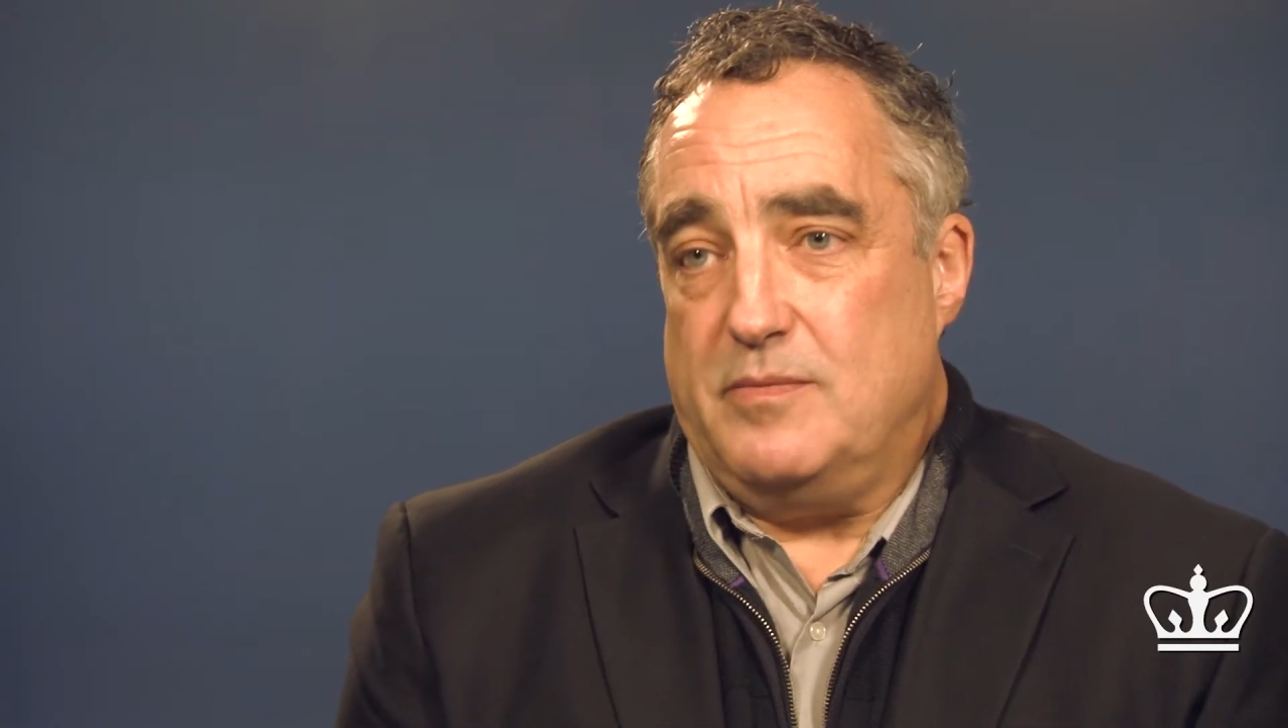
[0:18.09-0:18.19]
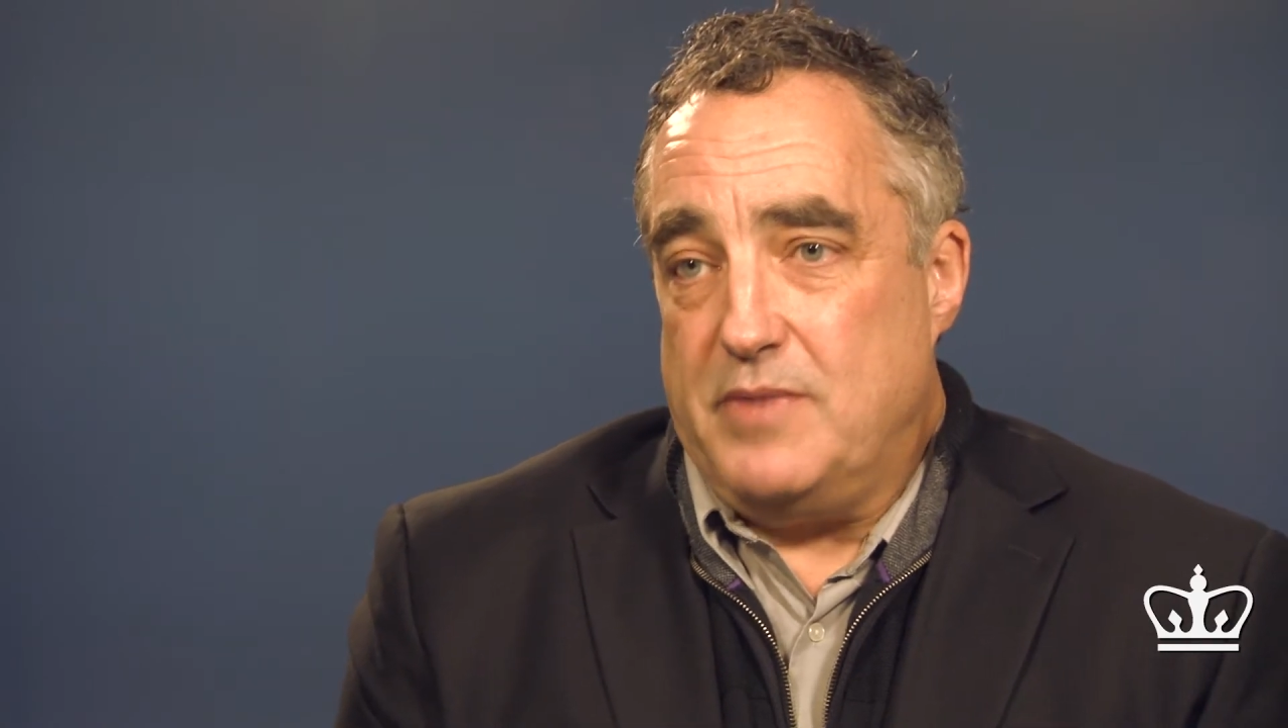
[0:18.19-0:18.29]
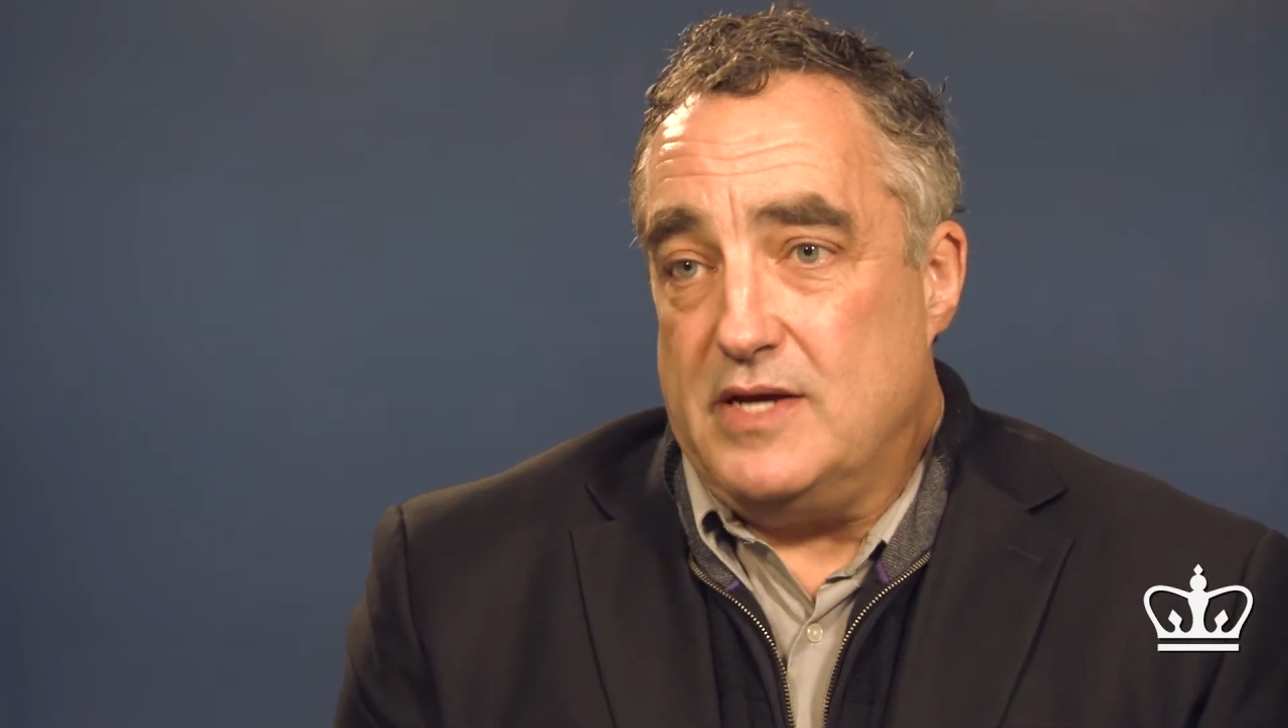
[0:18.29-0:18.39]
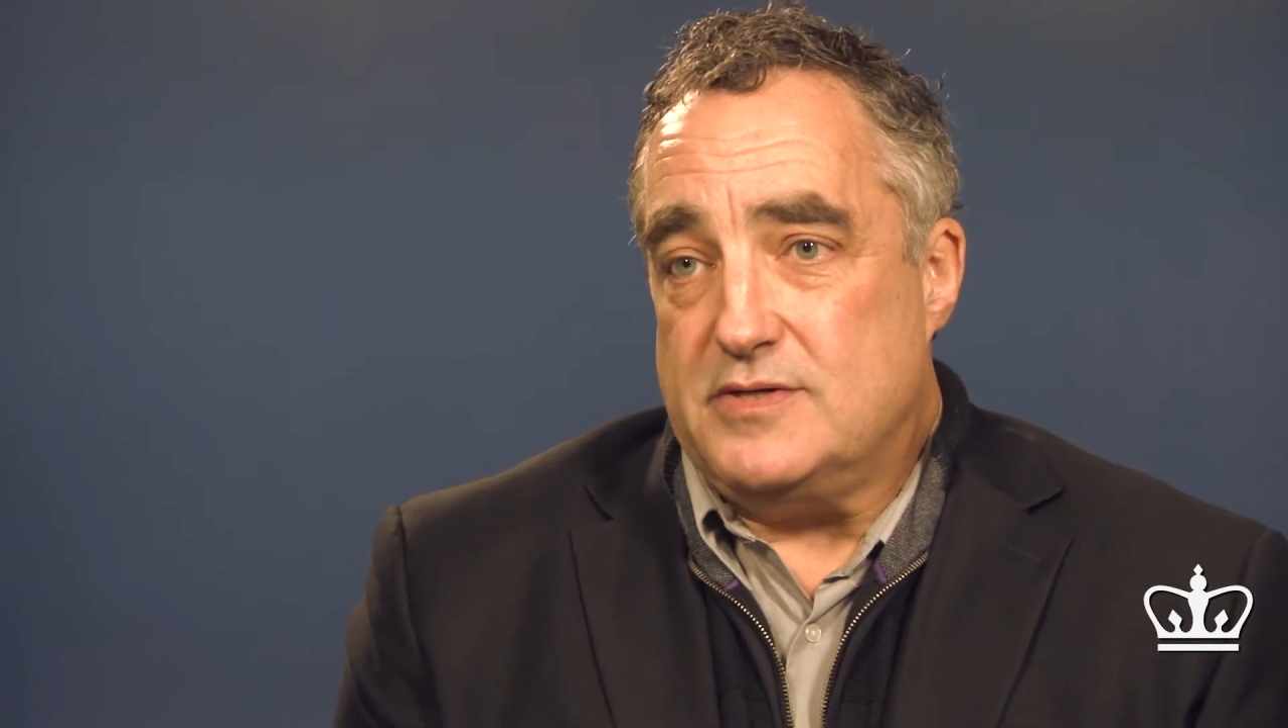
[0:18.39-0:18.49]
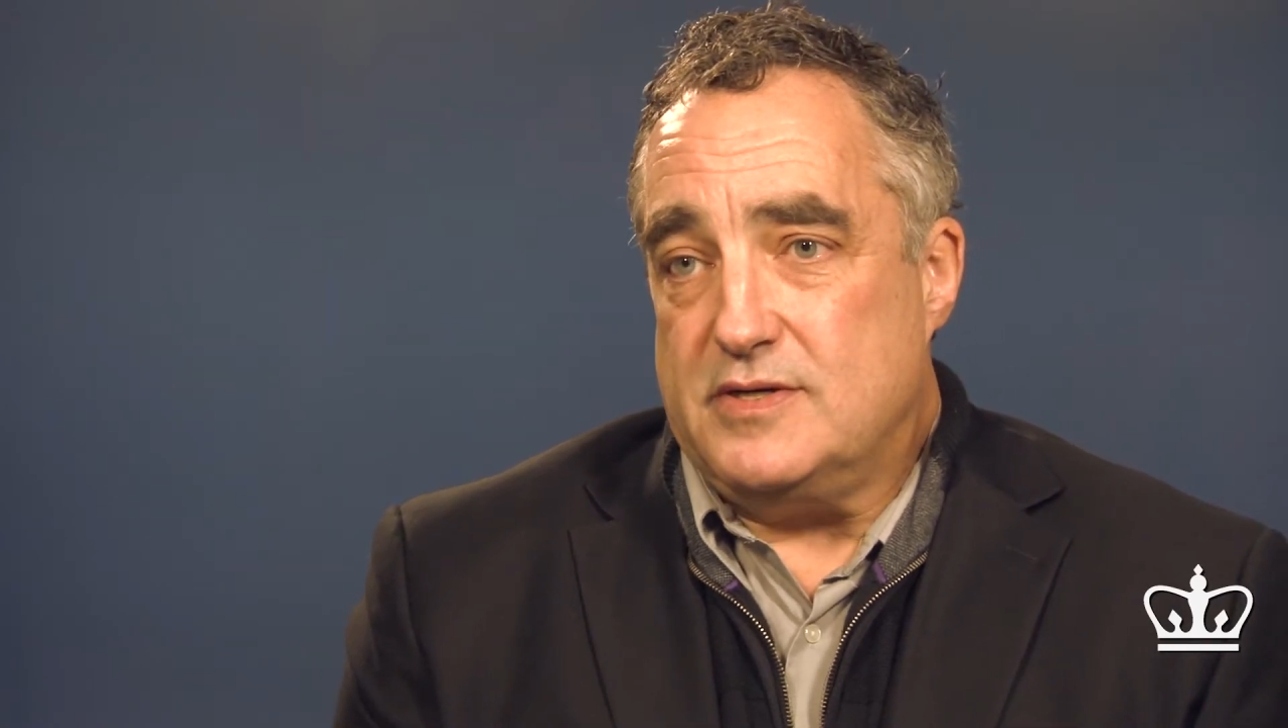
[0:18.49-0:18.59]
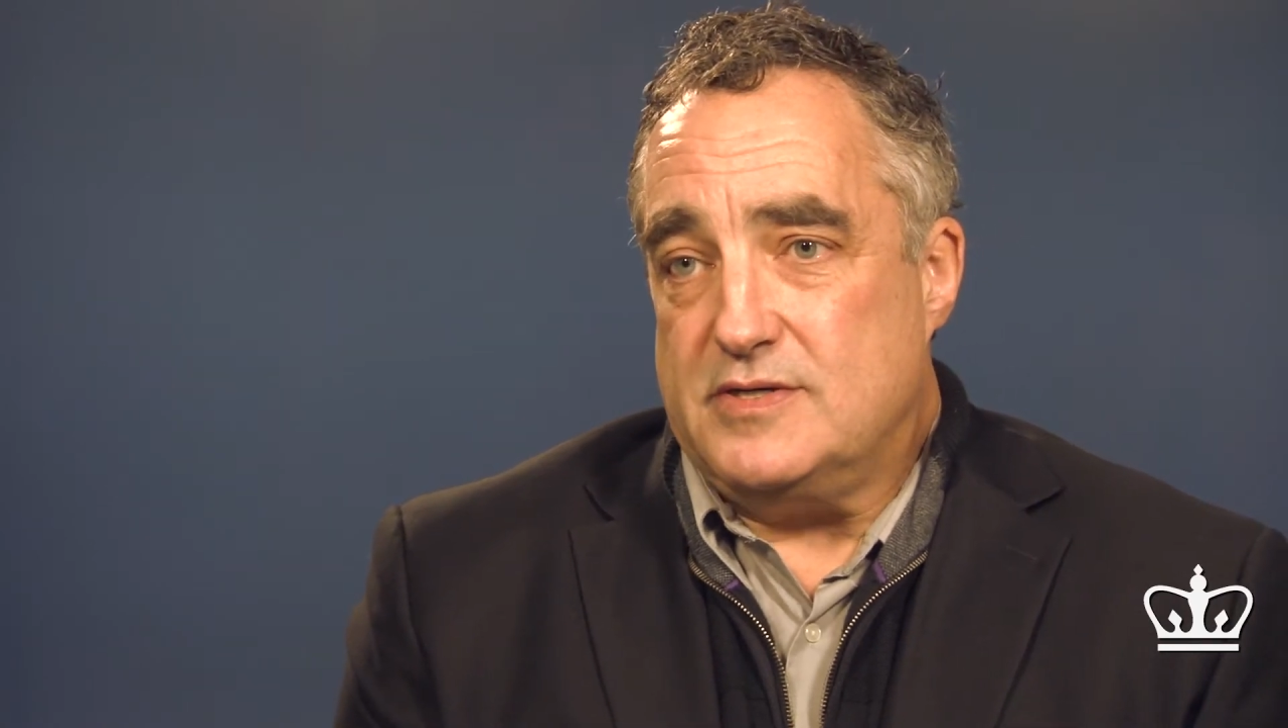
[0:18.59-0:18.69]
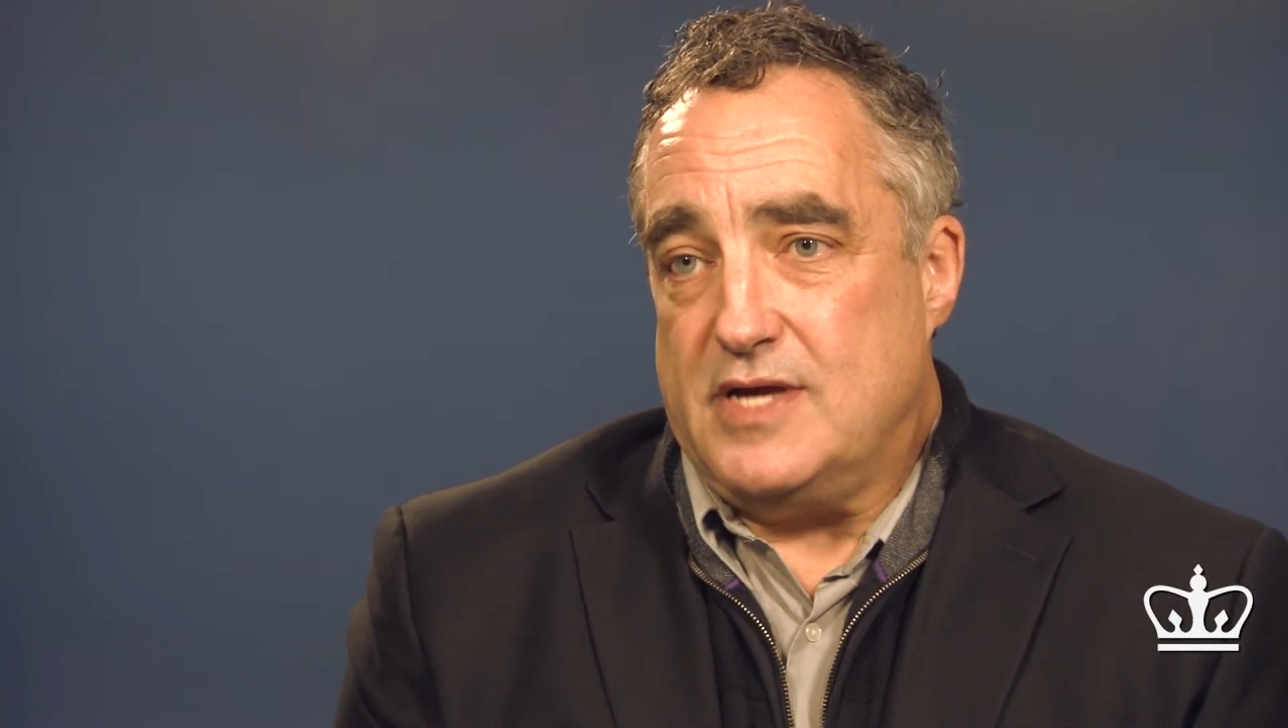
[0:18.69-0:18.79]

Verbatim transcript: the basic